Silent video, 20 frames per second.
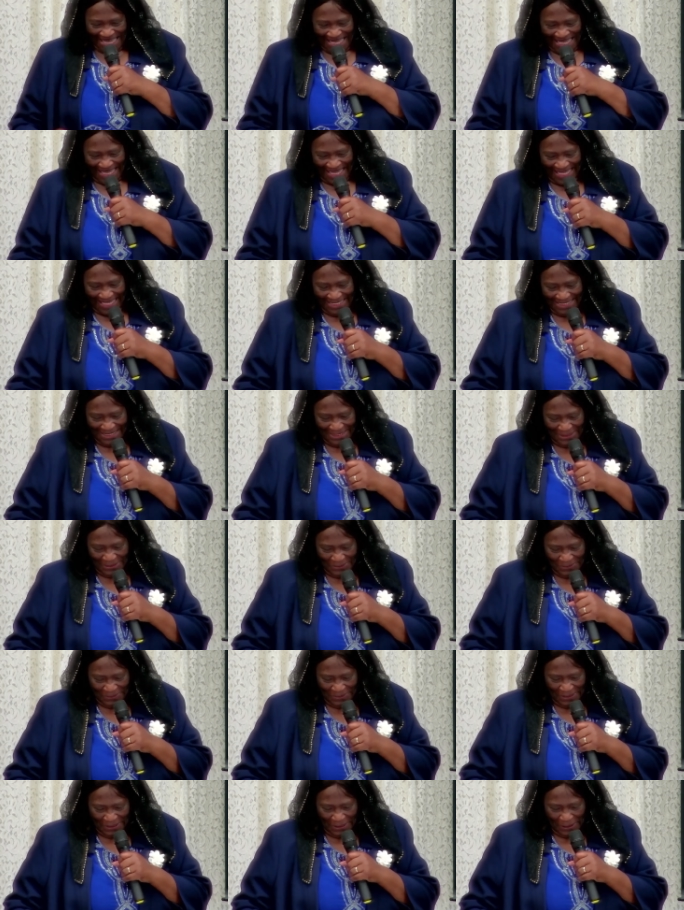
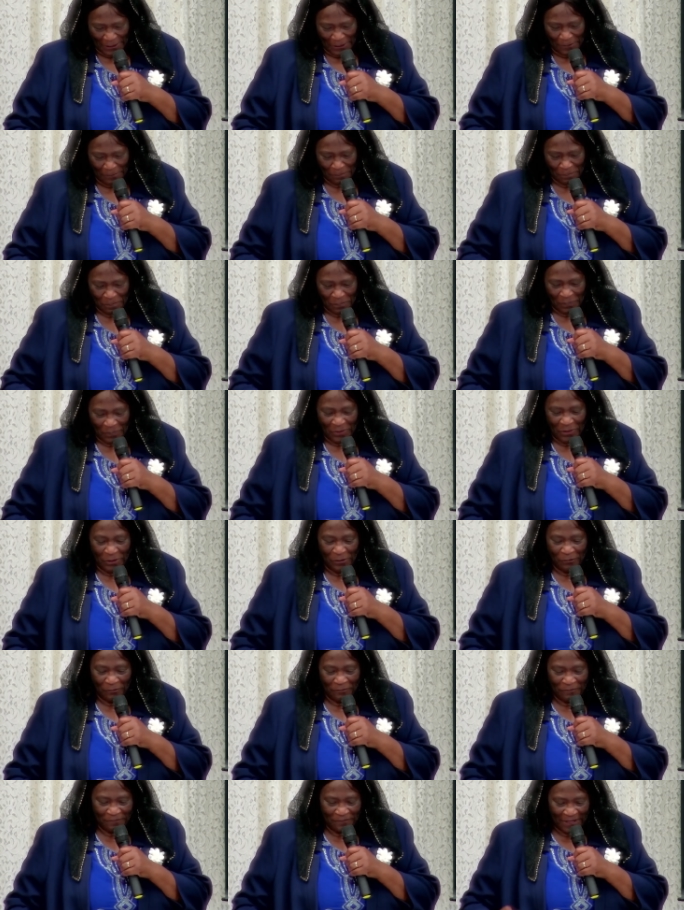hallelujah, your
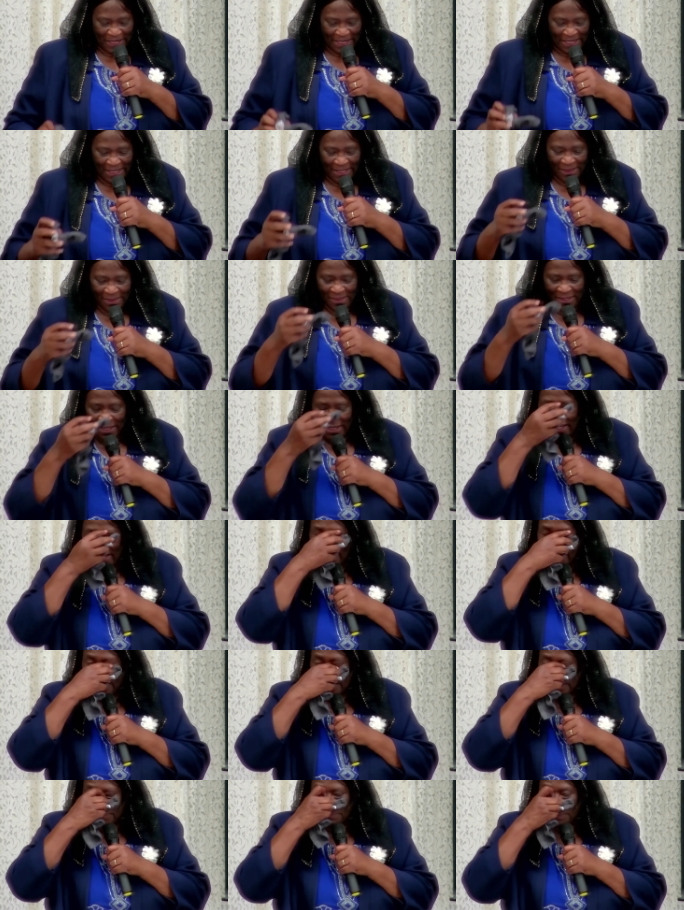faith
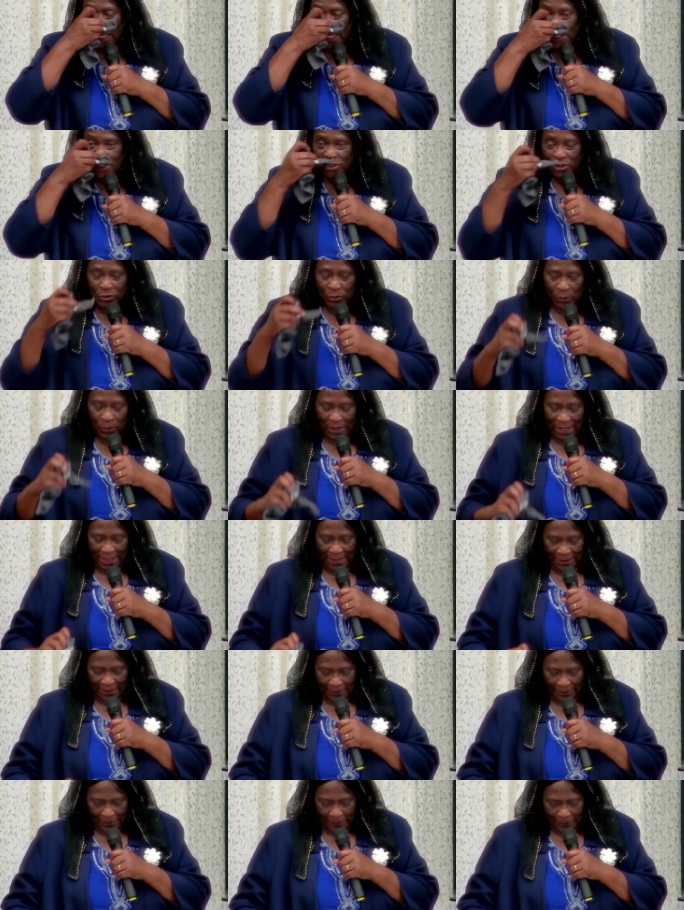has made you well.